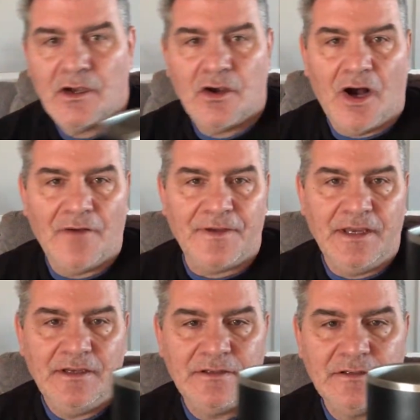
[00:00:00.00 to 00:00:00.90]

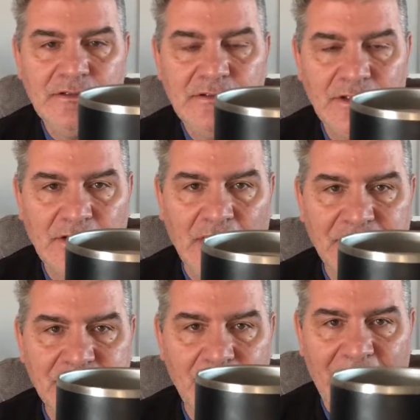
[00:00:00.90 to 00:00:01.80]
coffee to
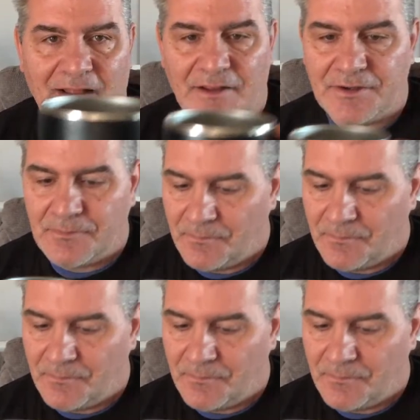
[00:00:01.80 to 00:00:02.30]
cleanse the palate.